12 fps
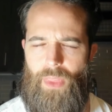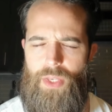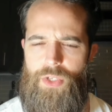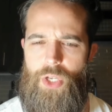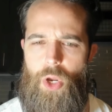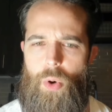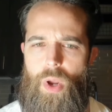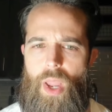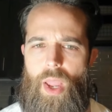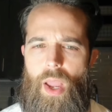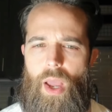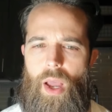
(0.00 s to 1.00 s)
So
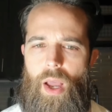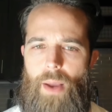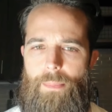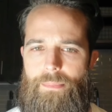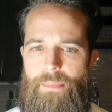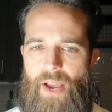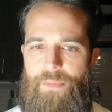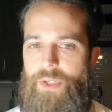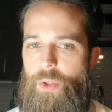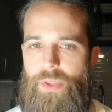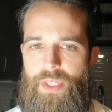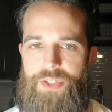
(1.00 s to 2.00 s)
I've been
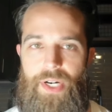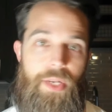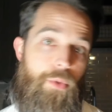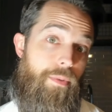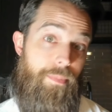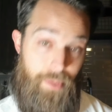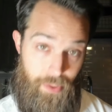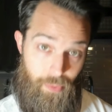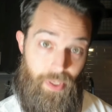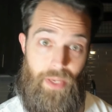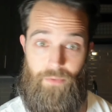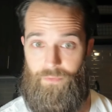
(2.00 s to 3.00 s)
doing this study. We've been
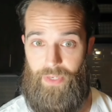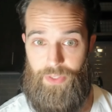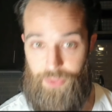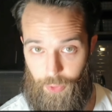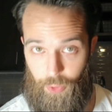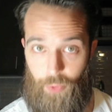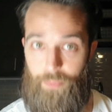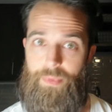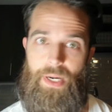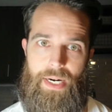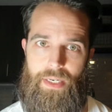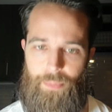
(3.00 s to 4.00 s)
doing it via Zoom,
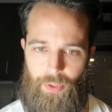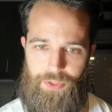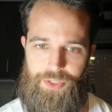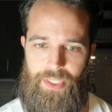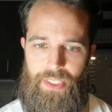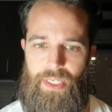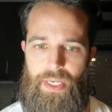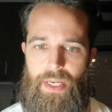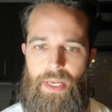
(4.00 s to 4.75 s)
not in person.